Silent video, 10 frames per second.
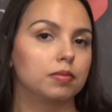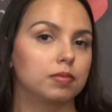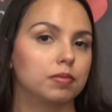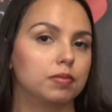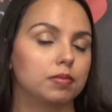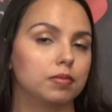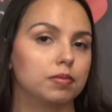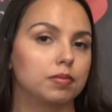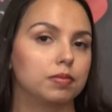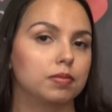
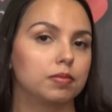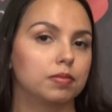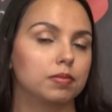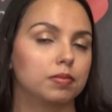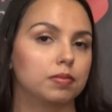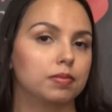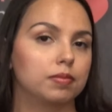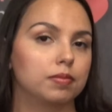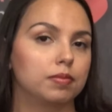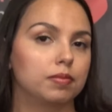
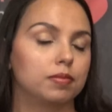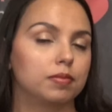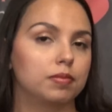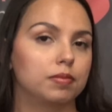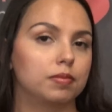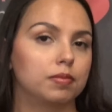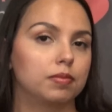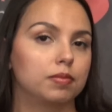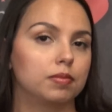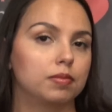
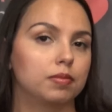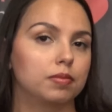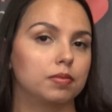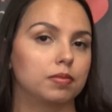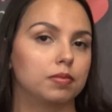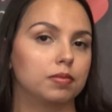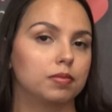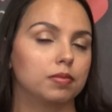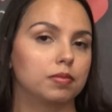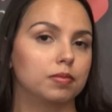
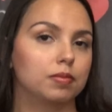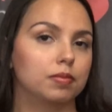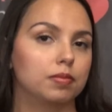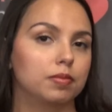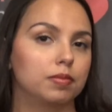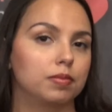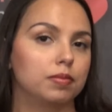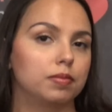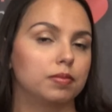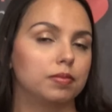
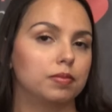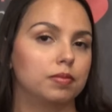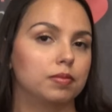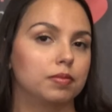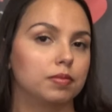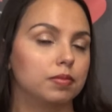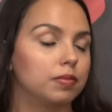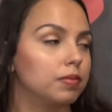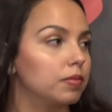(not speaking)